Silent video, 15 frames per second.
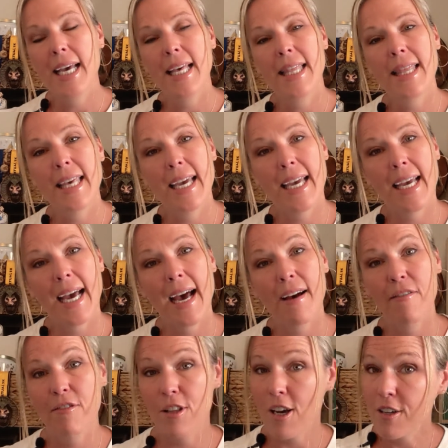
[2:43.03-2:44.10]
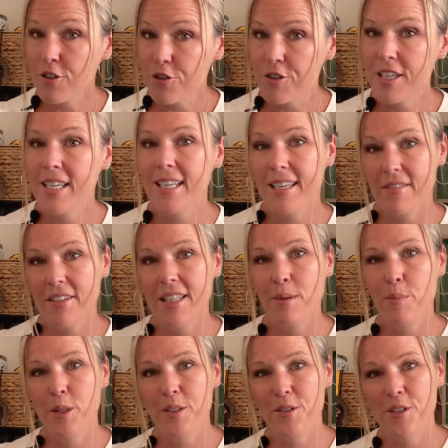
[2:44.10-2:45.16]
They have laundry in everything
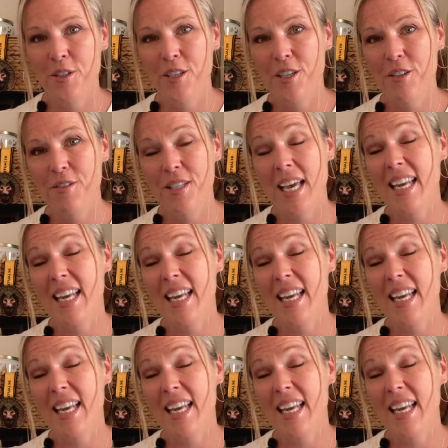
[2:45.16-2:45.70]
but the studios.